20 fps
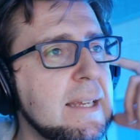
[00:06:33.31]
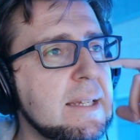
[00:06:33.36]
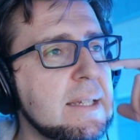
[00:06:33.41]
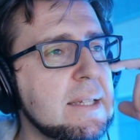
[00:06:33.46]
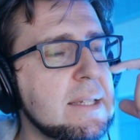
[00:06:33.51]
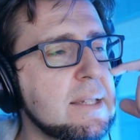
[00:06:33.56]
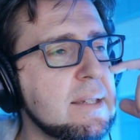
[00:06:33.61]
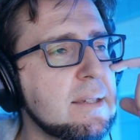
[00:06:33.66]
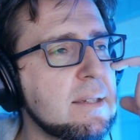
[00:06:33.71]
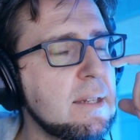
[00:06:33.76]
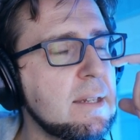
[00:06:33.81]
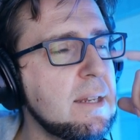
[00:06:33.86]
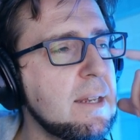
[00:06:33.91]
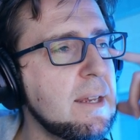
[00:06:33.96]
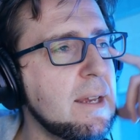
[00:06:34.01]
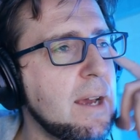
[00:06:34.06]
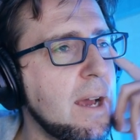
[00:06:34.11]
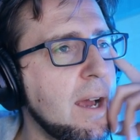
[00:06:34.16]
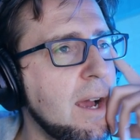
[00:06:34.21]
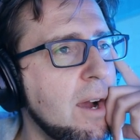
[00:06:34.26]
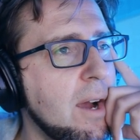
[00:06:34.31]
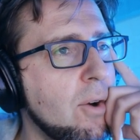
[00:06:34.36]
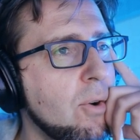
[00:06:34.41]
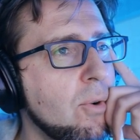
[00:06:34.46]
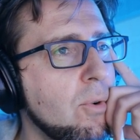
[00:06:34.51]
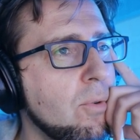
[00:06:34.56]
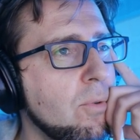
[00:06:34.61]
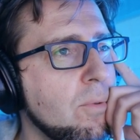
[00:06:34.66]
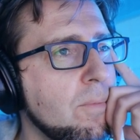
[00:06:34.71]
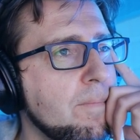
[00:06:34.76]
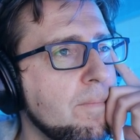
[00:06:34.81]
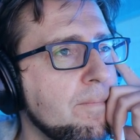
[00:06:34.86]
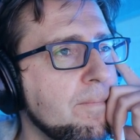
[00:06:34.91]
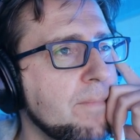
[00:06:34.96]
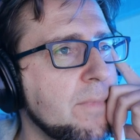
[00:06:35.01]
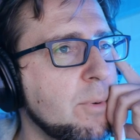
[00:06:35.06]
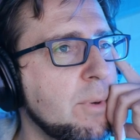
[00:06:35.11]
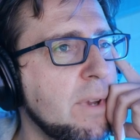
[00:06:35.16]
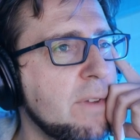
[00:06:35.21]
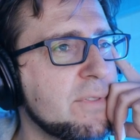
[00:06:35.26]
See how
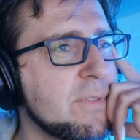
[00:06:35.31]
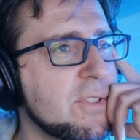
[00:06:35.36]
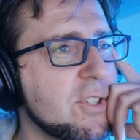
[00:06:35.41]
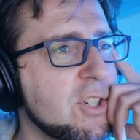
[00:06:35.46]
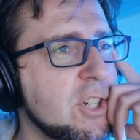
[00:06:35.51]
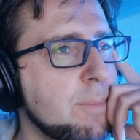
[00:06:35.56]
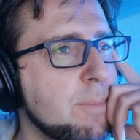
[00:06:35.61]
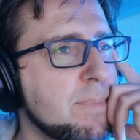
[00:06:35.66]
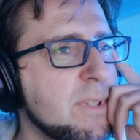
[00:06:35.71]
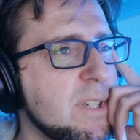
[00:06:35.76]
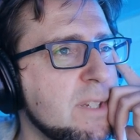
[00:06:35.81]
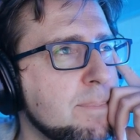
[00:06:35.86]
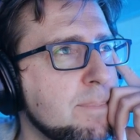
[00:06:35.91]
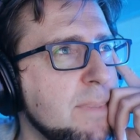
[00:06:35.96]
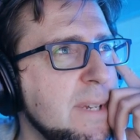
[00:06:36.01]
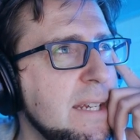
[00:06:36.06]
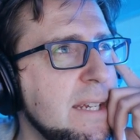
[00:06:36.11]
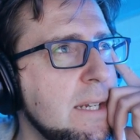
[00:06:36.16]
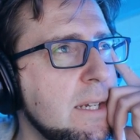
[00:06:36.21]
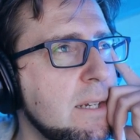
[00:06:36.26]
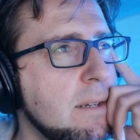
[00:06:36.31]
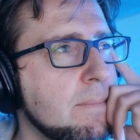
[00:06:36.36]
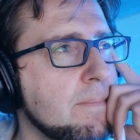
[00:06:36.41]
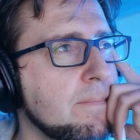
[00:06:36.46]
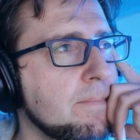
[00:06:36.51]
we have ship speed,